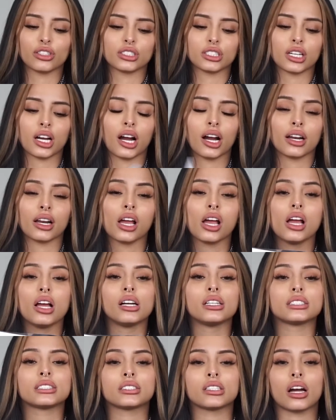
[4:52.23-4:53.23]
Todd
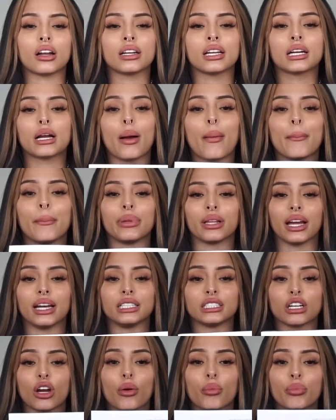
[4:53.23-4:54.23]

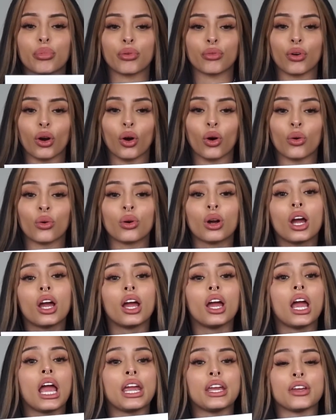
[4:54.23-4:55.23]
Sonicblend Pro.
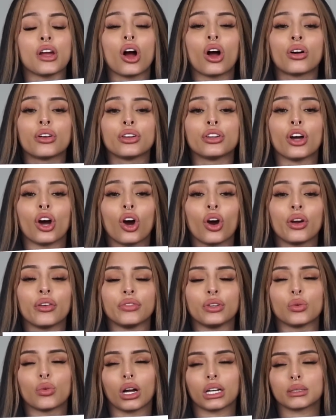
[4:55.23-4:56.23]
Y'all know,
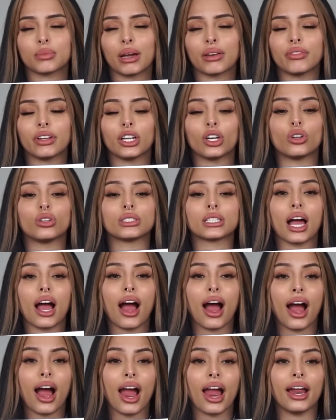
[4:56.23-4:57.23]
if you watch my videos,
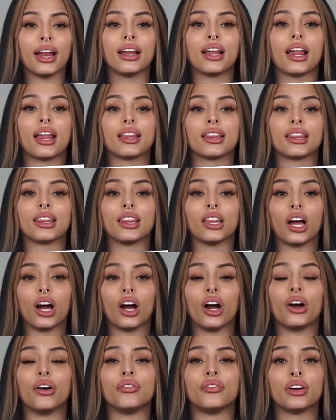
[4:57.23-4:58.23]
I
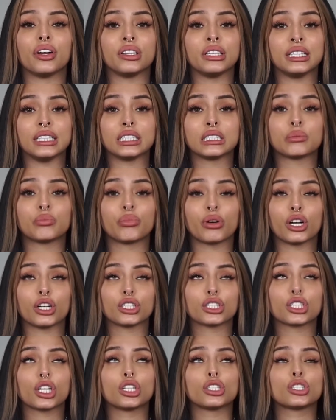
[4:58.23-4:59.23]
love this
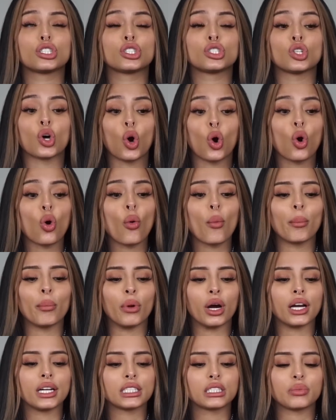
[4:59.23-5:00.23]
brush so
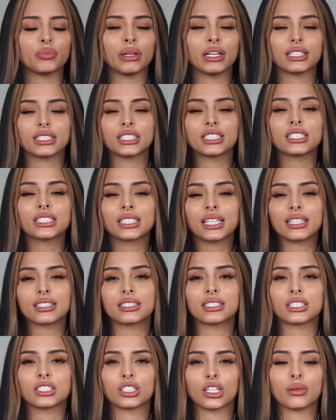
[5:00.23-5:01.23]
much because it just gets
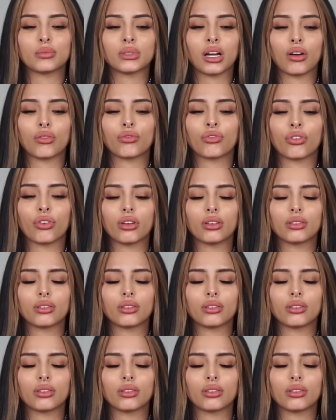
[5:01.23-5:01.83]
the job done.